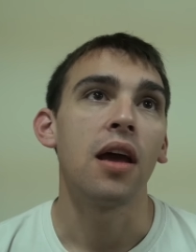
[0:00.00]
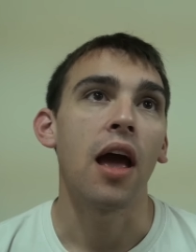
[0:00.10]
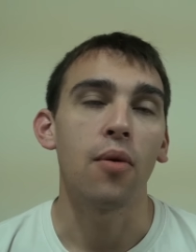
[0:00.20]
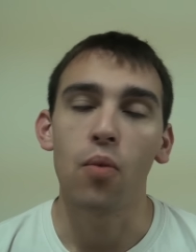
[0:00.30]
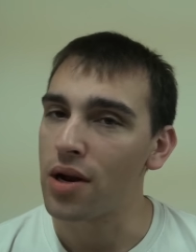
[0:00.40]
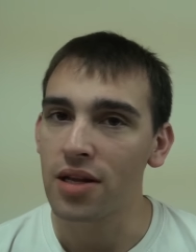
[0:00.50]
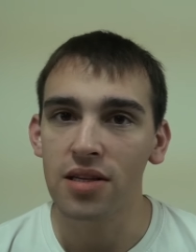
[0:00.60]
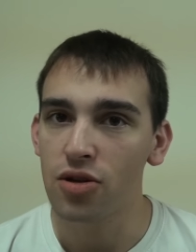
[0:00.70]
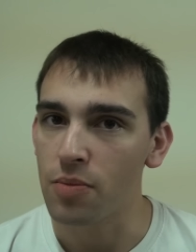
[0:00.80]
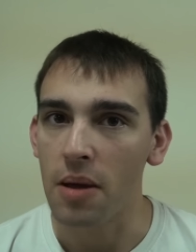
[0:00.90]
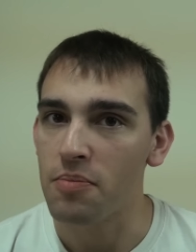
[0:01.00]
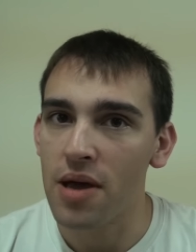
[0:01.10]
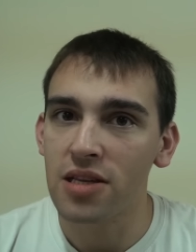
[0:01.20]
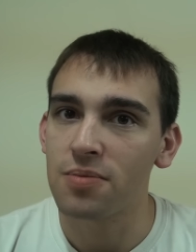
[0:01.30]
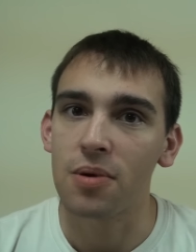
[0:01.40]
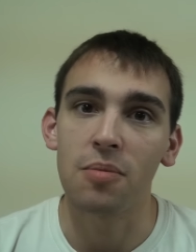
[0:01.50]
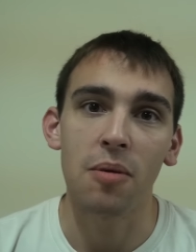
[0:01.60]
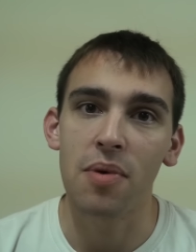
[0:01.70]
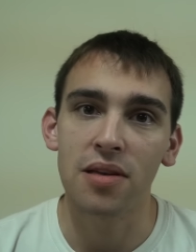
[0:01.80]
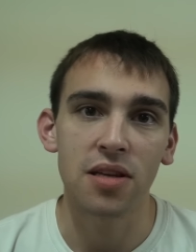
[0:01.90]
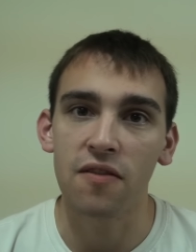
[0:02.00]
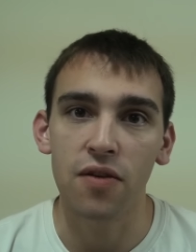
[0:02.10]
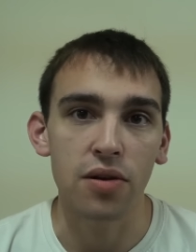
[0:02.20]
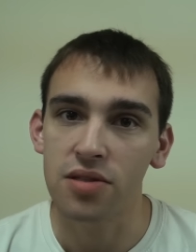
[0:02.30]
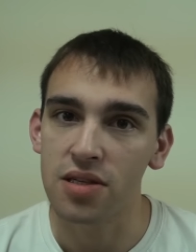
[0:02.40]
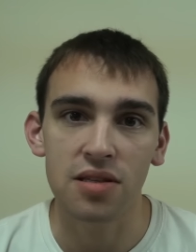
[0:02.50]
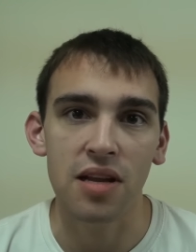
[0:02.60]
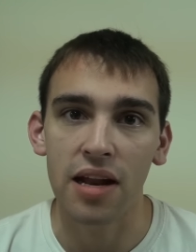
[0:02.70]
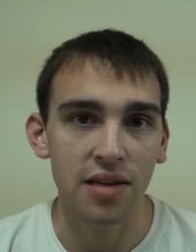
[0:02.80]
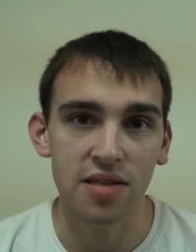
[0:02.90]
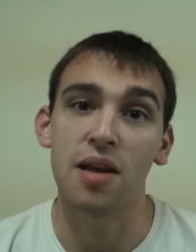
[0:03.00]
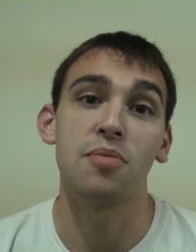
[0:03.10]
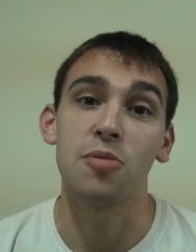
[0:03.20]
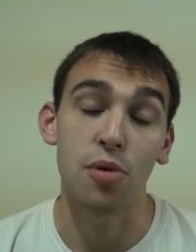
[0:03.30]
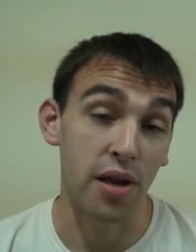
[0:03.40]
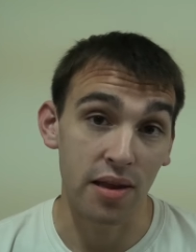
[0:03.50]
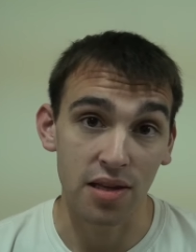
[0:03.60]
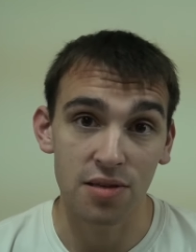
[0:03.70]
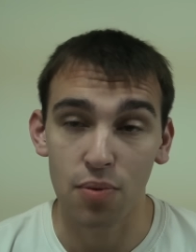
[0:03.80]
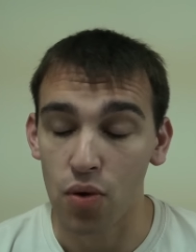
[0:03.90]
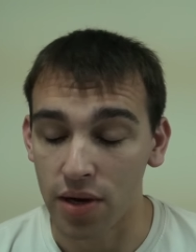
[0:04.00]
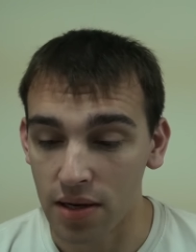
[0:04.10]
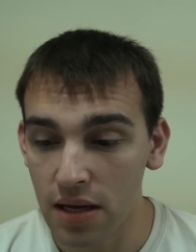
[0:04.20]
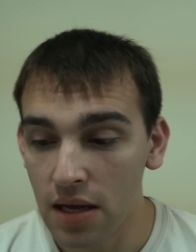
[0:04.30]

I want to do my best, but my best I feel is just not acceptable at this point.